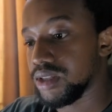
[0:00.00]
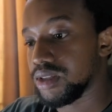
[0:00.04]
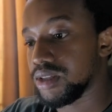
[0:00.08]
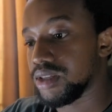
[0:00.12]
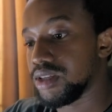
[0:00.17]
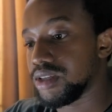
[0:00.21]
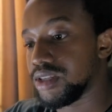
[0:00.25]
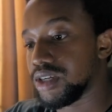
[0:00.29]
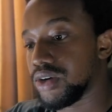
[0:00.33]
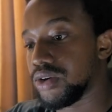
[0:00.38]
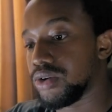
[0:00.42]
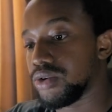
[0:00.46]

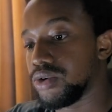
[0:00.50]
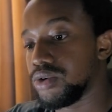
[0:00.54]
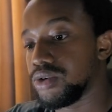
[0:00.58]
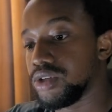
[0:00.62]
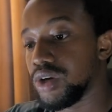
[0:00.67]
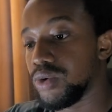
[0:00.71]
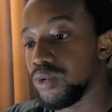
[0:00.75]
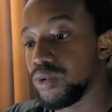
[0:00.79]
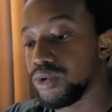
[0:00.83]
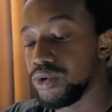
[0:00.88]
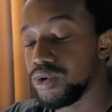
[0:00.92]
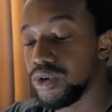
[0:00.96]
This second
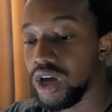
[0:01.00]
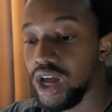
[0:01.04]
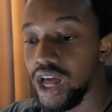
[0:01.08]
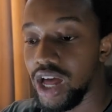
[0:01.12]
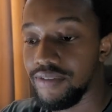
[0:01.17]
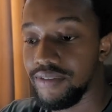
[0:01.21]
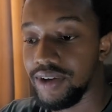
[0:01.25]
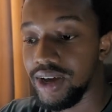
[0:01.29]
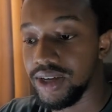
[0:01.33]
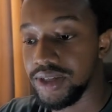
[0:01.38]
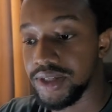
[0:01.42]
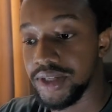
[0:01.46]
user would not
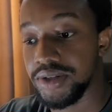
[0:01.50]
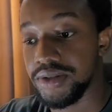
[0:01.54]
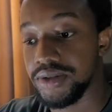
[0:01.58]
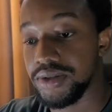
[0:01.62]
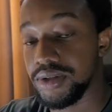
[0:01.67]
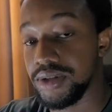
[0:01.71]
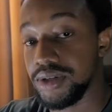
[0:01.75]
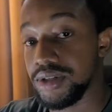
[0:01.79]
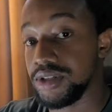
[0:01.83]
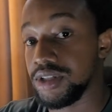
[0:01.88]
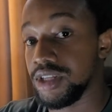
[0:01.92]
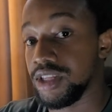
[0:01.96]
have access to
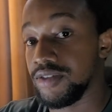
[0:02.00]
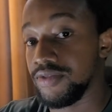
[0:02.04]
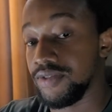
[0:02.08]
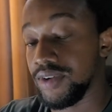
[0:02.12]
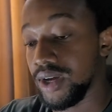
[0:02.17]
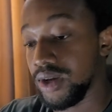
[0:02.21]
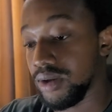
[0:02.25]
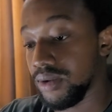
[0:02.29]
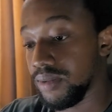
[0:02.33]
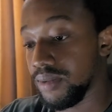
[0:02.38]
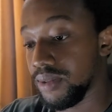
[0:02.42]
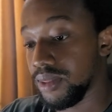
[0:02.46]
the state
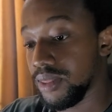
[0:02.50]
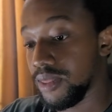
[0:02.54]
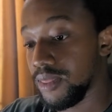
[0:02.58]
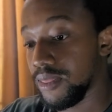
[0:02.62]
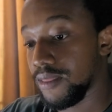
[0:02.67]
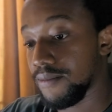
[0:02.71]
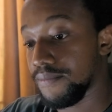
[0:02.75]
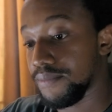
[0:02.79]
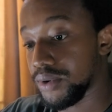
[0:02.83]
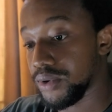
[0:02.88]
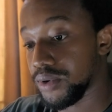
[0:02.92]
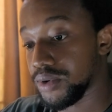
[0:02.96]
file
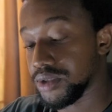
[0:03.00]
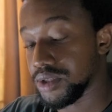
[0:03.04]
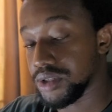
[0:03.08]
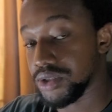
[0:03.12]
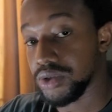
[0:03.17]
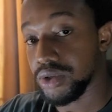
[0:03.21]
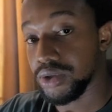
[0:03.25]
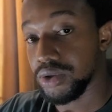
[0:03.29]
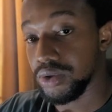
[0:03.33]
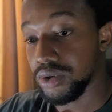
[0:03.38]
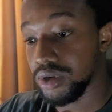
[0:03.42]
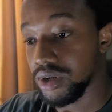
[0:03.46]
because it's
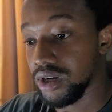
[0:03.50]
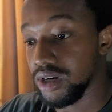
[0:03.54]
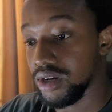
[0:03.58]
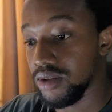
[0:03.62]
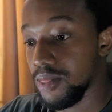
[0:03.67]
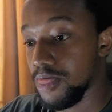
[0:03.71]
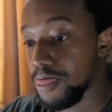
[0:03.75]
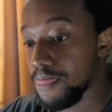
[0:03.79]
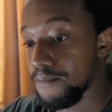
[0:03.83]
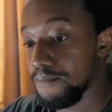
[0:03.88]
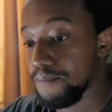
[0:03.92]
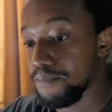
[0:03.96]
stored locally.